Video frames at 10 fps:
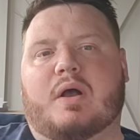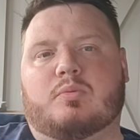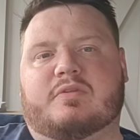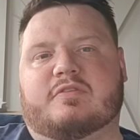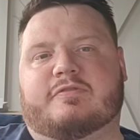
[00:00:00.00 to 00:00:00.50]

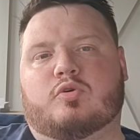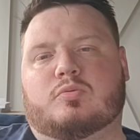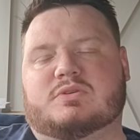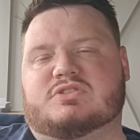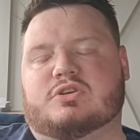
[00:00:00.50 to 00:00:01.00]
well with the
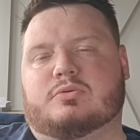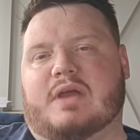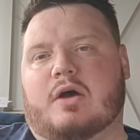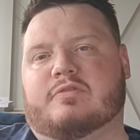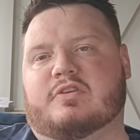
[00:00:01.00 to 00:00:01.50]
forward two,
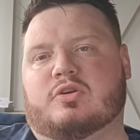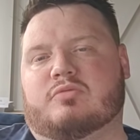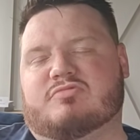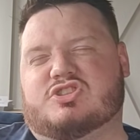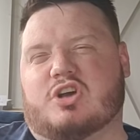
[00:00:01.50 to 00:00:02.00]

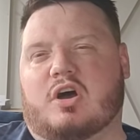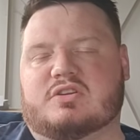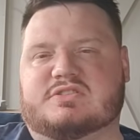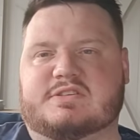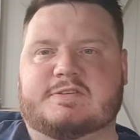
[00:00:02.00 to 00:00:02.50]
Calvert-Lewin,
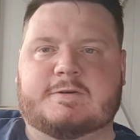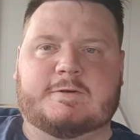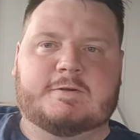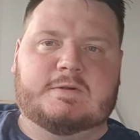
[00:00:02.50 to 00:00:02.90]
Richarlison.